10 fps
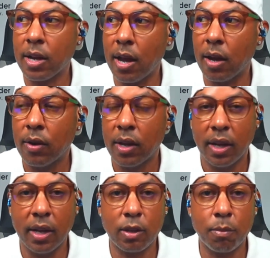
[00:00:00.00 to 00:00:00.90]
Now,
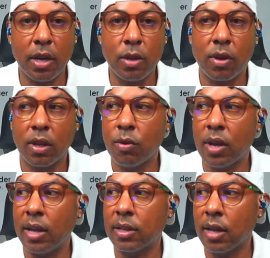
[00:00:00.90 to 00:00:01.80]
it doesn't mean you
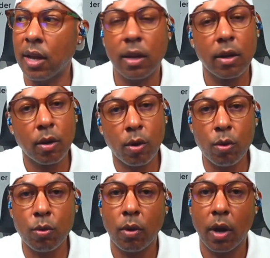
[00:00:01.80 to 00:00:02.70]
can't say,
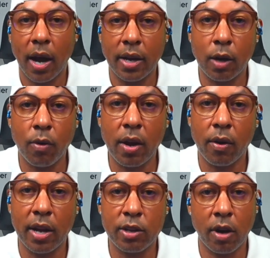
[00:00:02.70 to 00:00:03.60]
cool, I did great
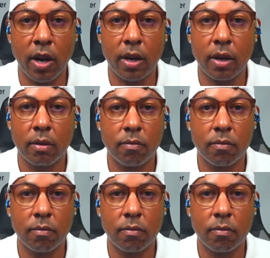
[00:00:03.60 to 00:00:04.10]
on that trade.